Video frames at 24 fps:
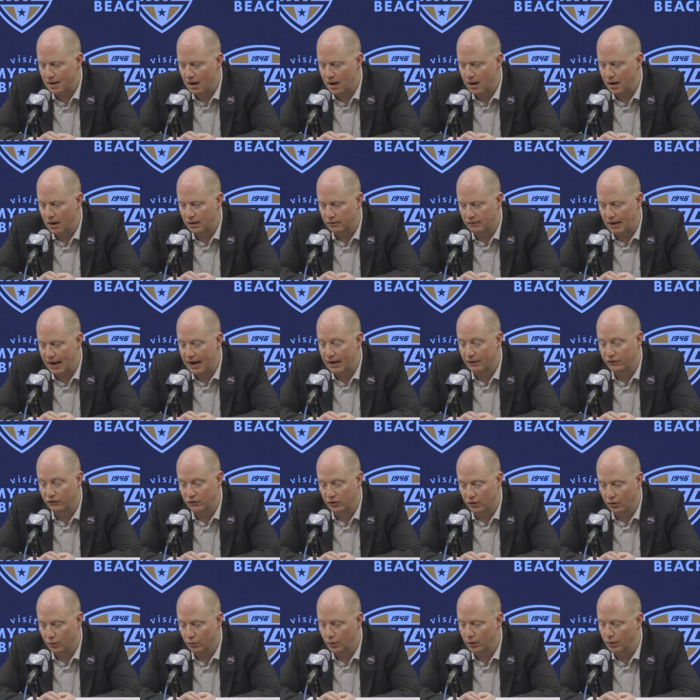Uh, last
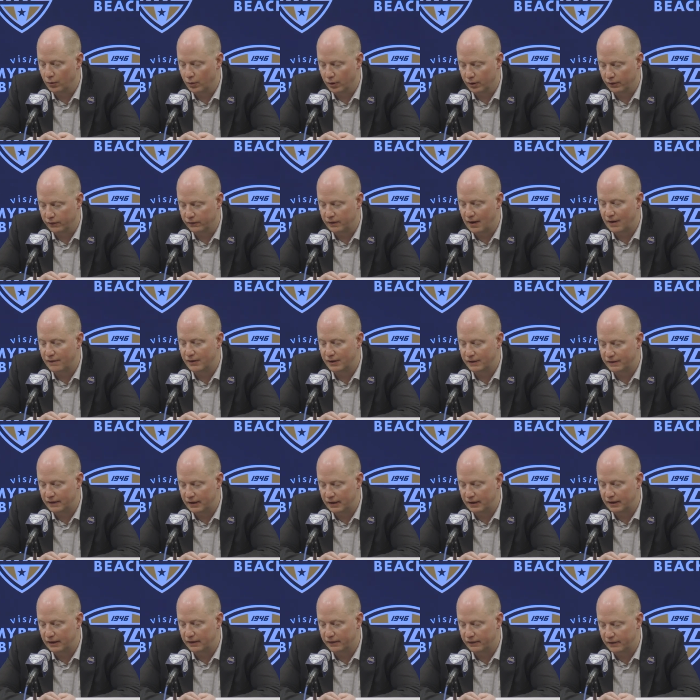year we were
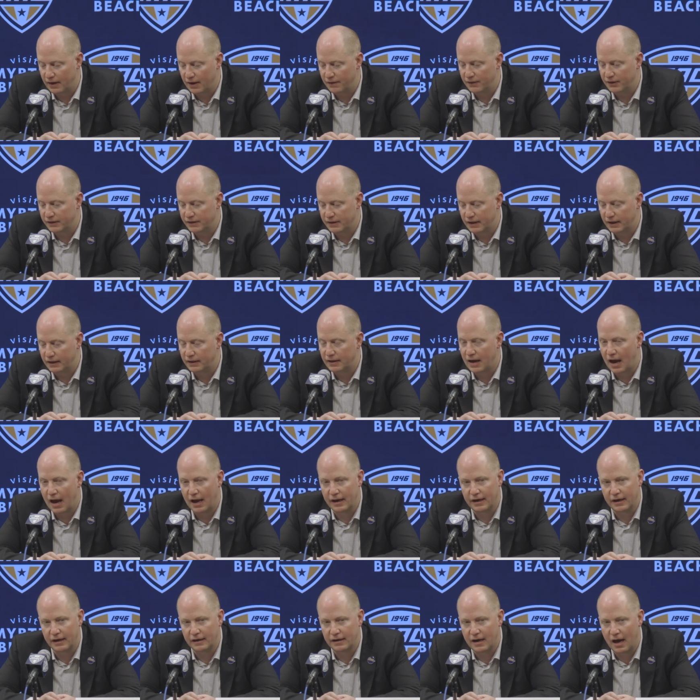17 and 17,
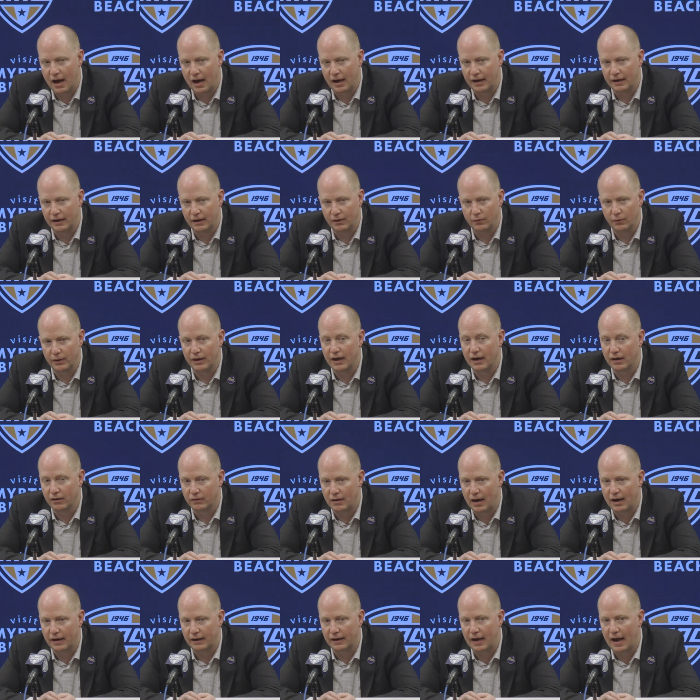9 and 9, and we had a
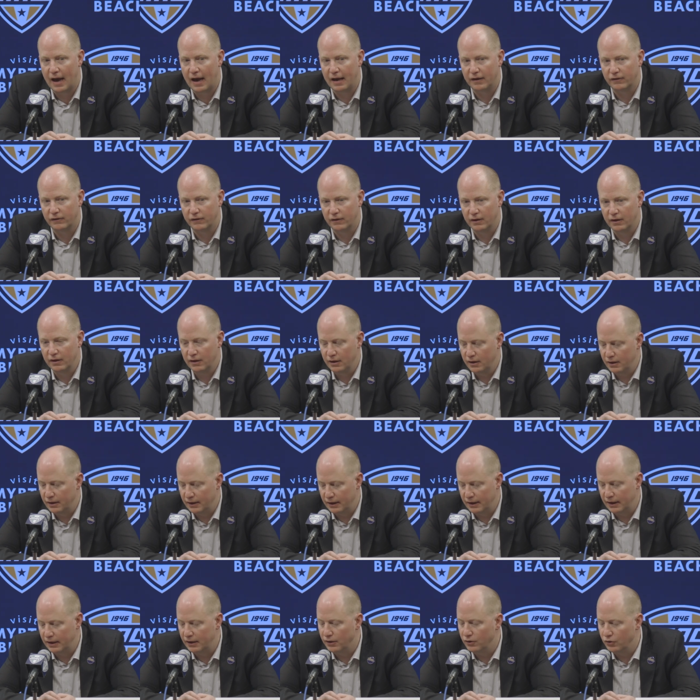lot of guys
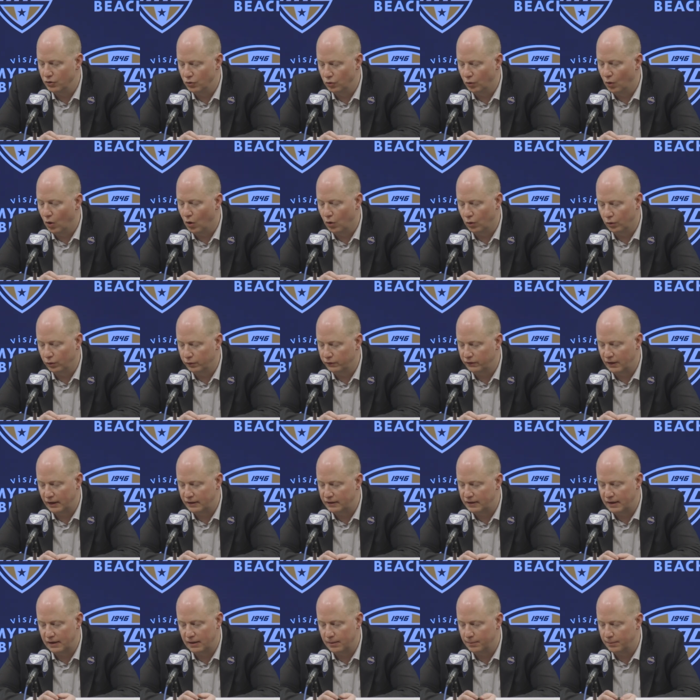in new roles
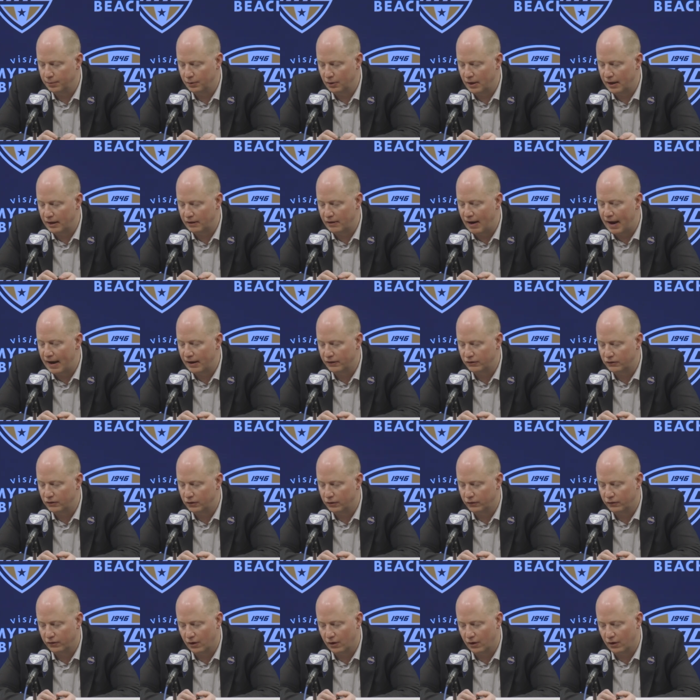that didn't play last year.